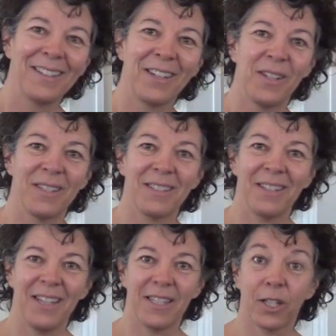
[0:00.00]

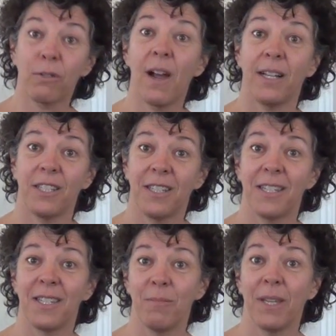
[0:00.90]
because it's a crutch.
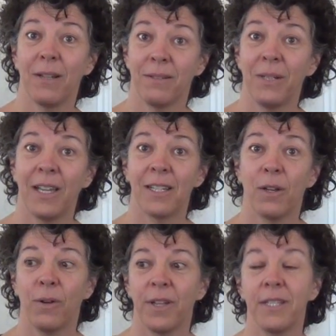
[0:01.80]
It's something we like to
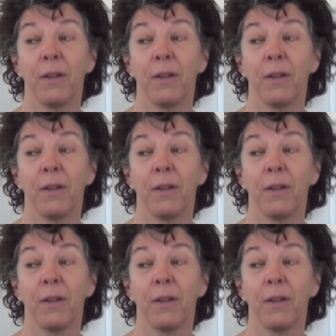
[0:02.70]
hold on